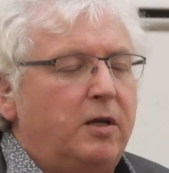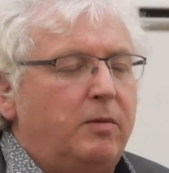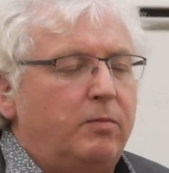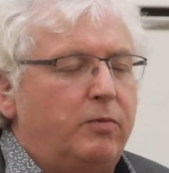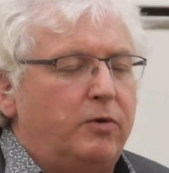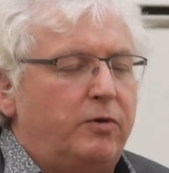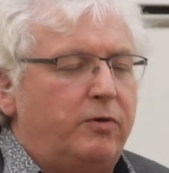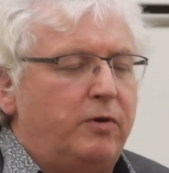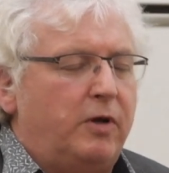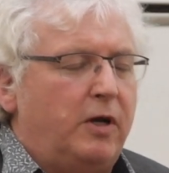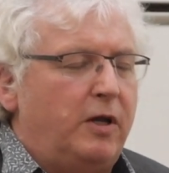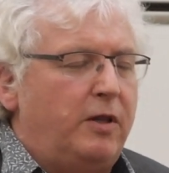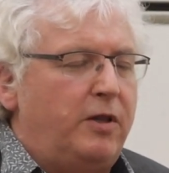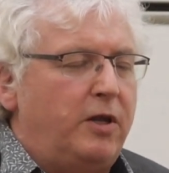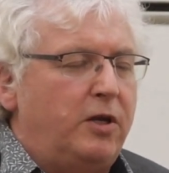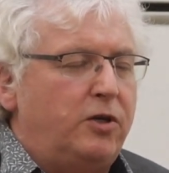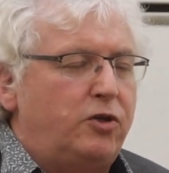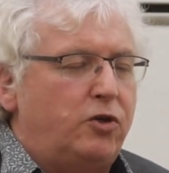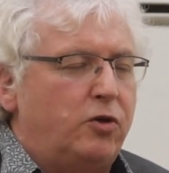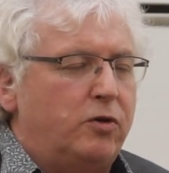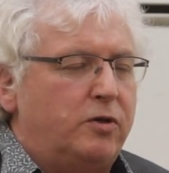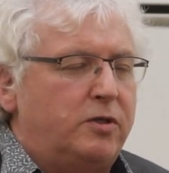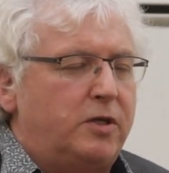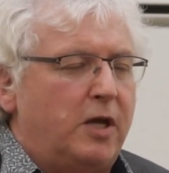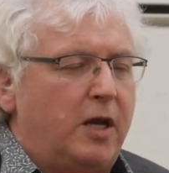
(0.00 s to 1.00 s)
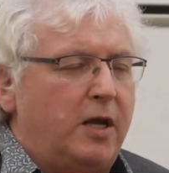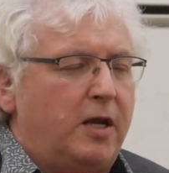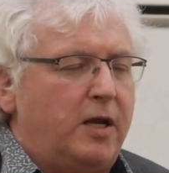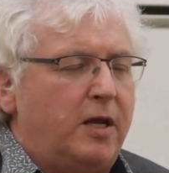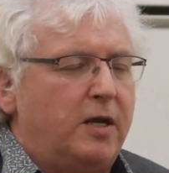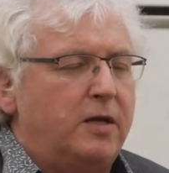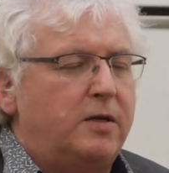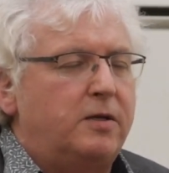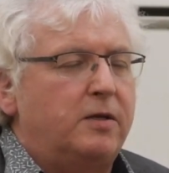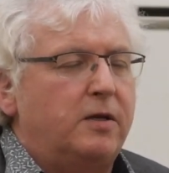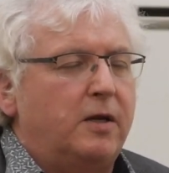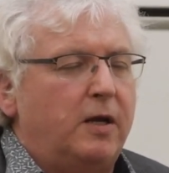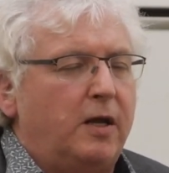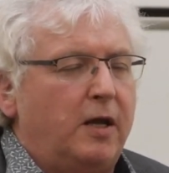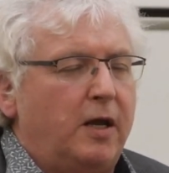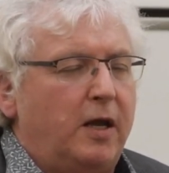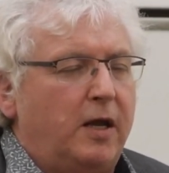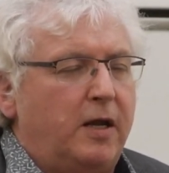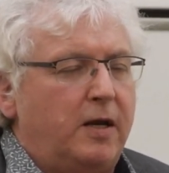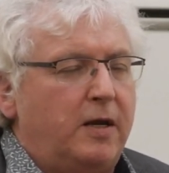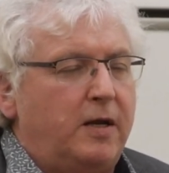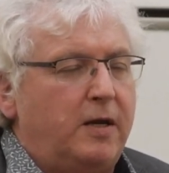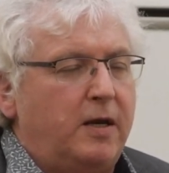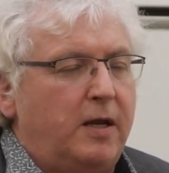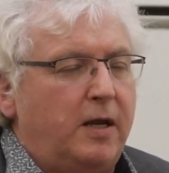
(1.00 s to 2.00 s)
but rather they should take it
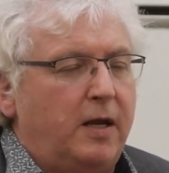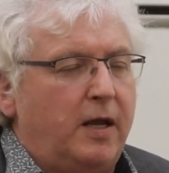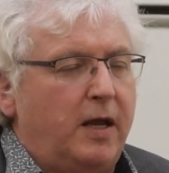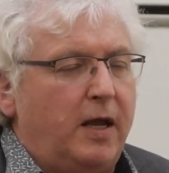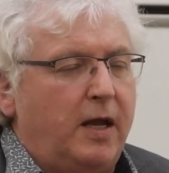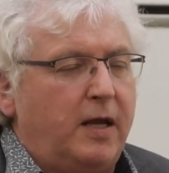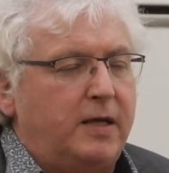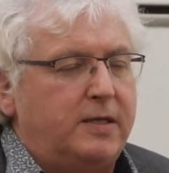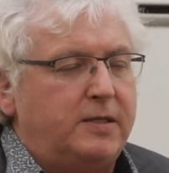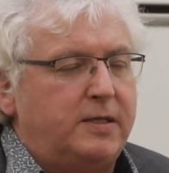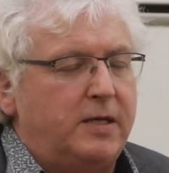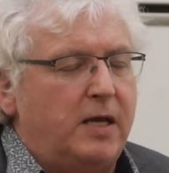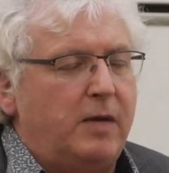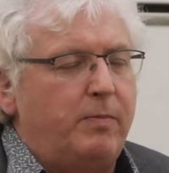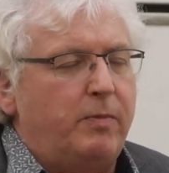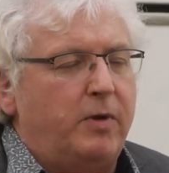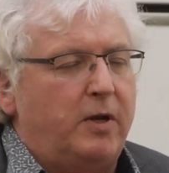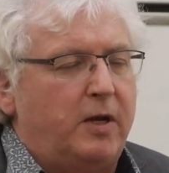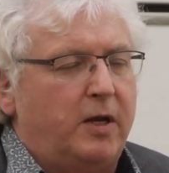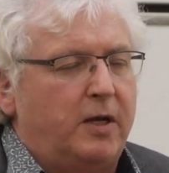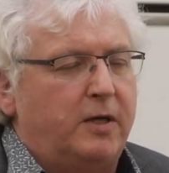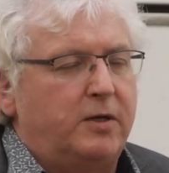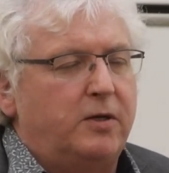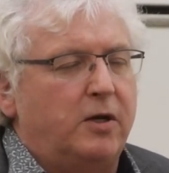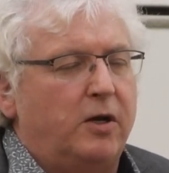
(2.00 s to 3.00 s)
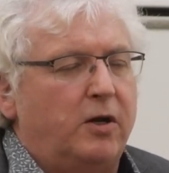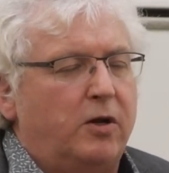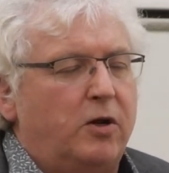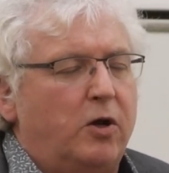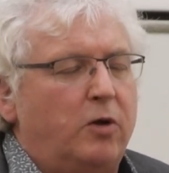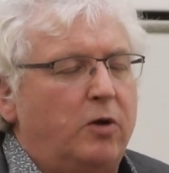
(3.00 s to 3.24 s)
and examine it. And